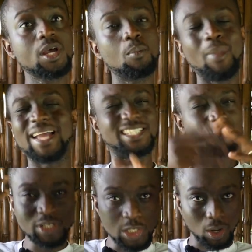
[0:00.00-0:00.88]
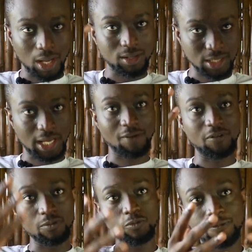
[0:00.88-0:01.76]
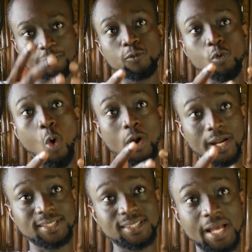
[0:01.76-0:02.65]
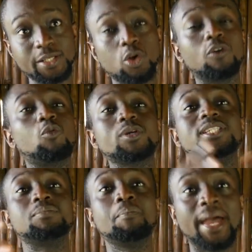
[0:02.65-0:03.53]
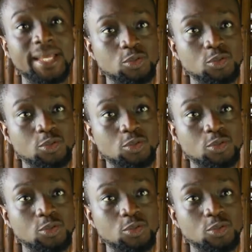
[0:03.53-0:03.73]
but I didn't really have a full understanding of what it meant.